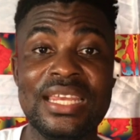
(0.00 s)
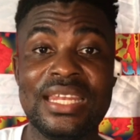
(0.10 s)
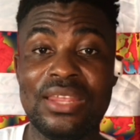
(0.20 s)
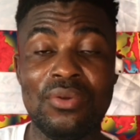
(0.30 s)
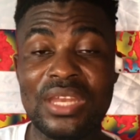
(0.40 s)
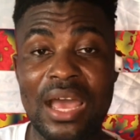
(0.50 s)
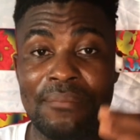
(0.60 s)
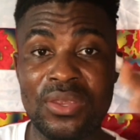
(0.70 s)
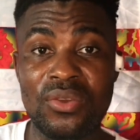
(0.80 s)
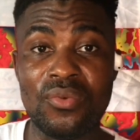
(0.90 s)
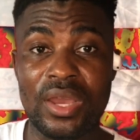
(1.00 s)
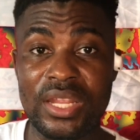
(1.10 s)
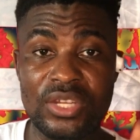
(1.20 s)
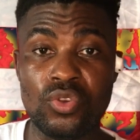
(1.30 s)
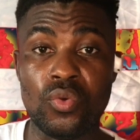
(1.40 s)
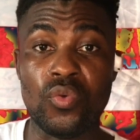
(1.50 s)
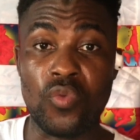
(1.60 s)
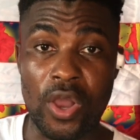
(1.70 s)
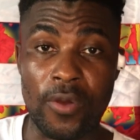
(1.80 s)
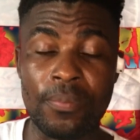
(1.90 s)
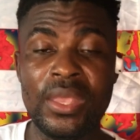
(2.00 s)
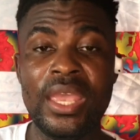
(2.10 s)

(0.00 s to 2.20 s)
they will not be really doing well.